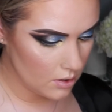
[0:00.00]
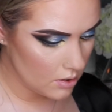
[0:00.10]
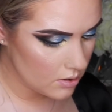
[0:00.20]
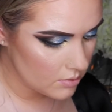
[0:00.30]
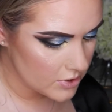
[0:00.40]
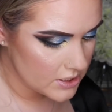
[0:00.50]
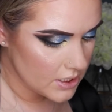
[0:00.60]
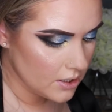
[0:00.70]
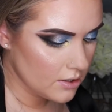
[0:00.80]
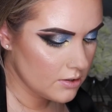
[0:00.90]
And I'm going to
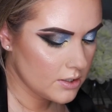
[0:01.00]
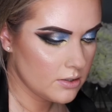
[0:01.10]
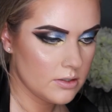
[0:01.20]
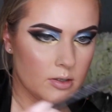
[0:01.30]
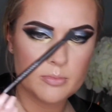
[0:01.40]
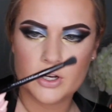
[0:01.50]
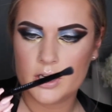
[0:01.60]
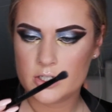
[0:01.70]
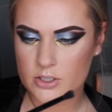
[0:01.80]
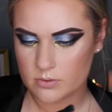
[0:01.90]
take a littler
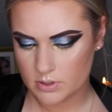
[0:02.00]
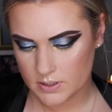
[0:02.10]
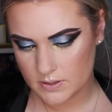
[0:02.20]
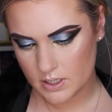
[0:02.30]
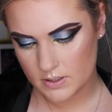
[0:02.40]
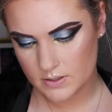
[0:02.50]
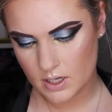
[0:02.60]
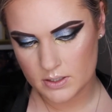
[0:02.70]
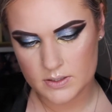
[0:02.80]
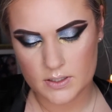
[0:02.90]
brush. What is this?
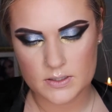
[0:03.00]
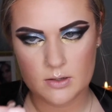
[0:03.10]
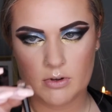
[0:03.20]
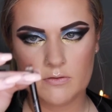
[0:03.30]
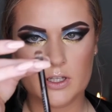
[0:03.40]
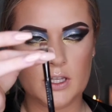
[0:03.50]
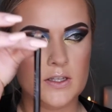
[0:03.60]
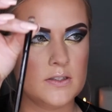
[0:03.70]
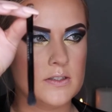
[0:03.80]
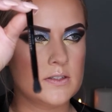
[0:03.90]
Anastasia Beverly
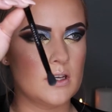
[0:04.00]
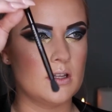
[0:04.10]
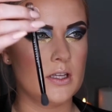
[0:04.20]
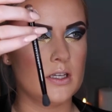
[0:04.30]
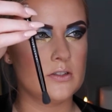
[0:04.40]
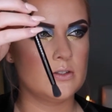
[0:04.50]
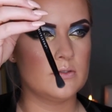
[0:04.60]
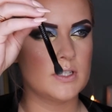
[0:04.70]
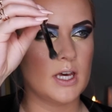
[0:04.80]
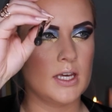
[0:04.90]
Hills. It's got like two
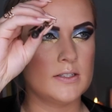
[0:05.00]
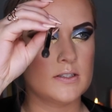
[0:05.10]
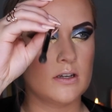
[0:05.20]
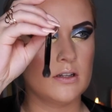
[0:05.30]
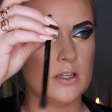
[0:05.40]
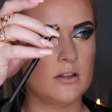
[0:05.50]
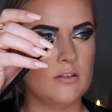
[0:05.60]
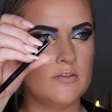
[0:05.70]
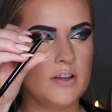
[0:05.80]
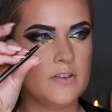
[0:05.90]
sides. It's got like a little
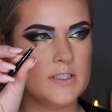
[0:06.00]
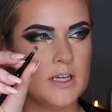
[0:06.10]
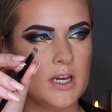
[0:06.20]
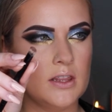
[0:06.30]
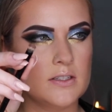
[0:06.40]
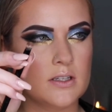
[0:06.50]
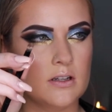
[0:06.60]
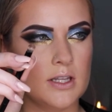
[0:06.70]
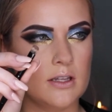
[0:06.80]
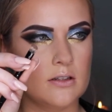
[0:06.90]
fluffy side and it's
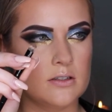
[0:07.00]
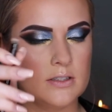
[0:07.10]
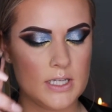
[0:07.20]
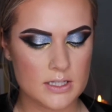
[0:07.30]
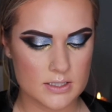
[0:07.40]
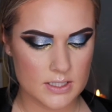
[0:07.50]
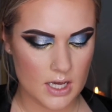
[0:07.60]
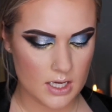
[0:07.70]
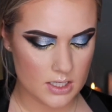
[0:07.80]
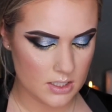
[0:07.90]
got like a little dense
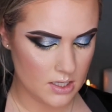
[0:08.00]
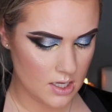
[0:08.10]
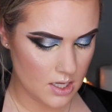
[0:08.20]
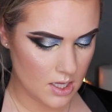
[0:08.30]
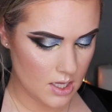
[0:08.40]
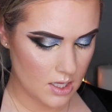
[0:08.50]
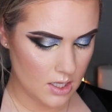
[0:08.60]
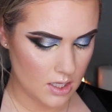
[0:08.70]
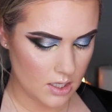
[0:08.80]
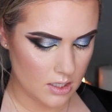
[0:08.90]
side.
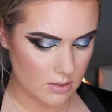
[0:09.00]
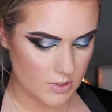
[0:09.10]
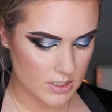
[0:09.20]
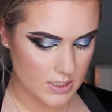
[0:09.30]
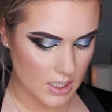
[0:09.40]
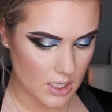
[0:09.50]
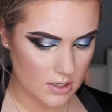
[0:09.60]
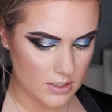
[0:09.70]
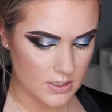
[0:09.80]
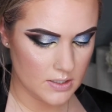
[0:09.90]
And I'm going to take
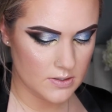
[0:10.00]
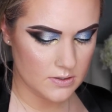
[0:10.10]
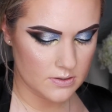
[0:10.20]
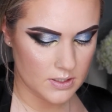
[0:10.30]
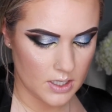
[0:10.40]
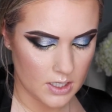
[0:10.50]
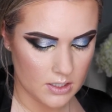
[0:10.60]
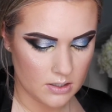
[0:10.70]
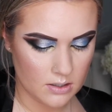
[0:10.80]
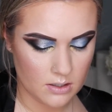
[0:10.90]
the denser
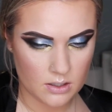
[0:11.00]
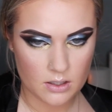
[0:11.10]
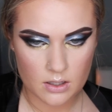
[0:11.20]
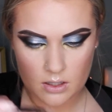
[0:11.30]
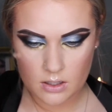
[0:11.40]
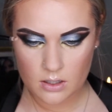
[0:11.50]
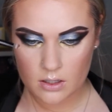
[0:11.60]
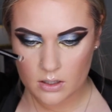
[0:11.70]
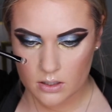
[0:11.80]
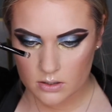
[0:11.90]
side
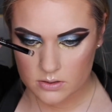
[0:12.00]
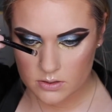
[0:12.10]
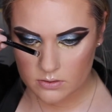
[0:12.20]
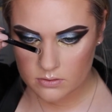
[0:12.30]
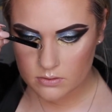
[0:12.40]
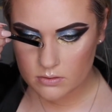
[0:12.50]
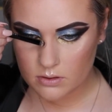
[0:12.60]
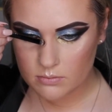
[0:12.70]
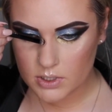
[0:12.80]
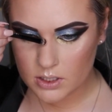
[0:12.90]
and do
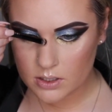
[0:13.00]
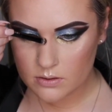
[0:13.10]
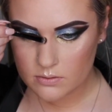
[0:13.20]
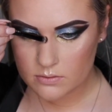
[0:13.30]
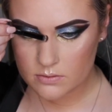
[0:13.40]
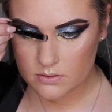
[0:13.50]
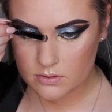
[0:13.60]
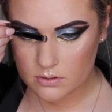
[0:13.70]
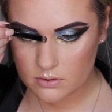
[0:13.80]
my nose.